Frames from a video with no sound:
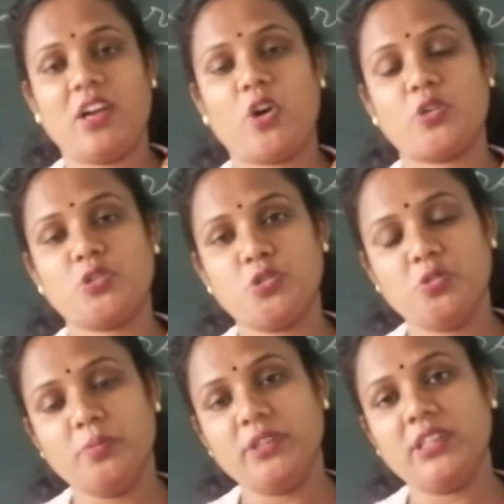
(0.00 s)

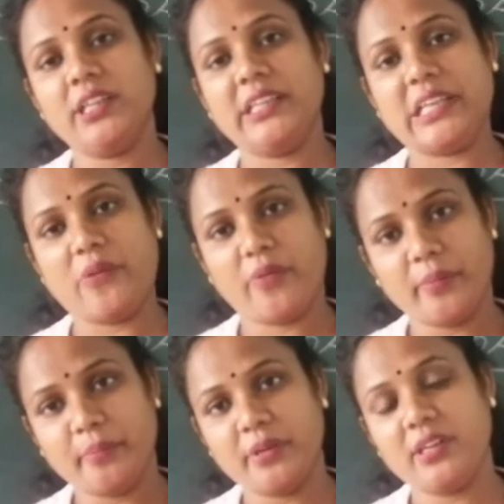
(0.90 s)
October,
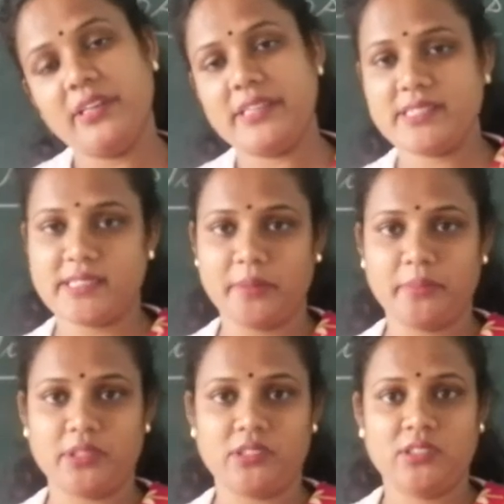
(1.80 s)
November,
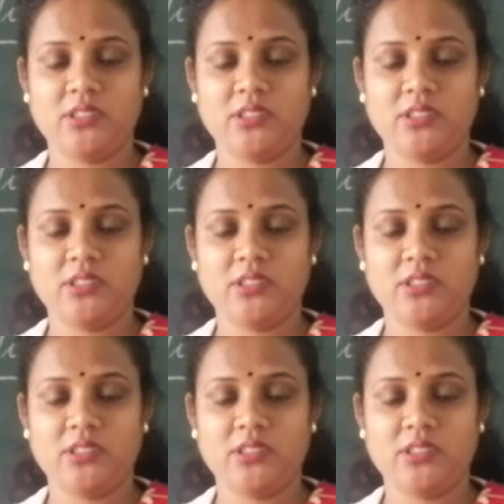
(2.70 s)
December.